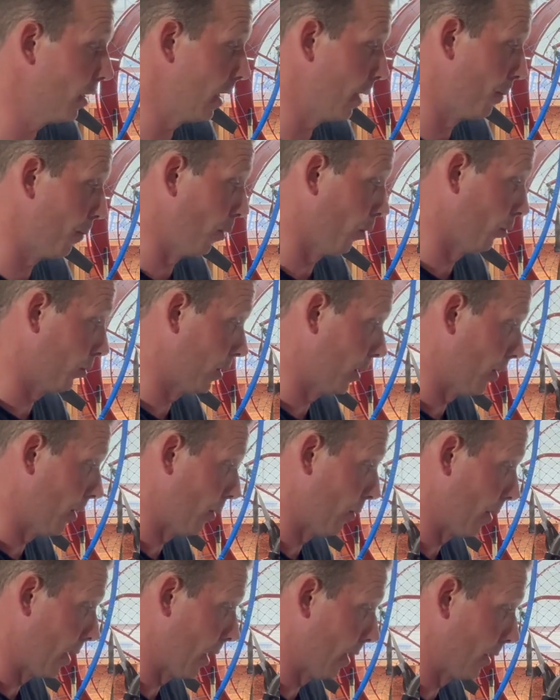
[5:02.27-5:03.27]
and bolts here that
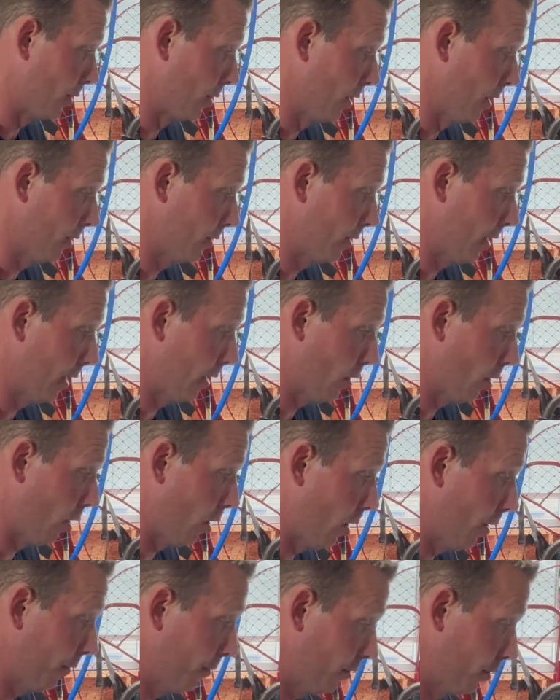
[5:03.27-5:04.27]
we got to just take
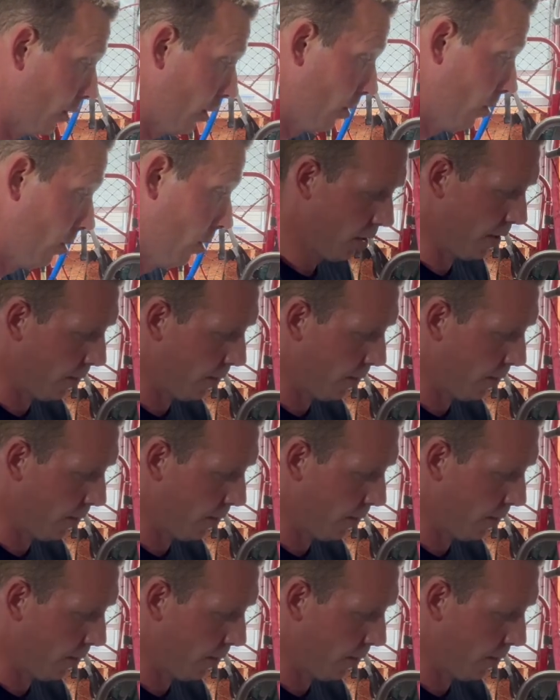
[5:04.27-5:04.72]
off, so.